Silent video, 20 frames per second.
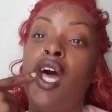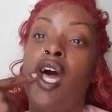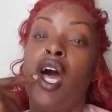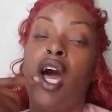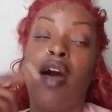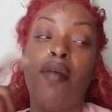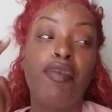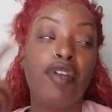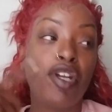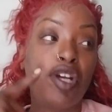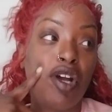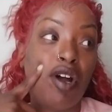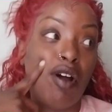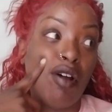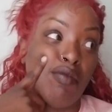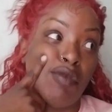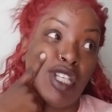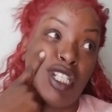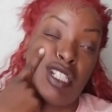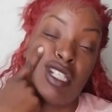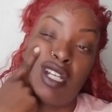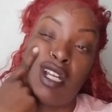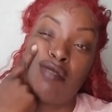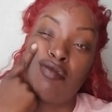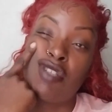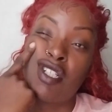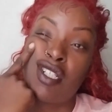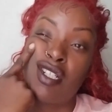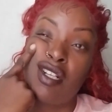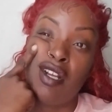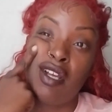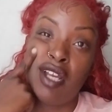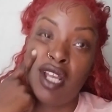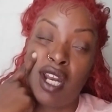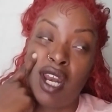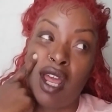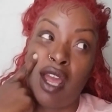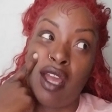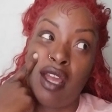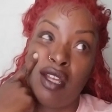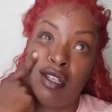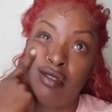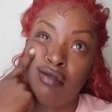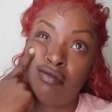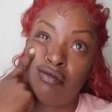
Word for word: I'm in the comments and I'm just looking like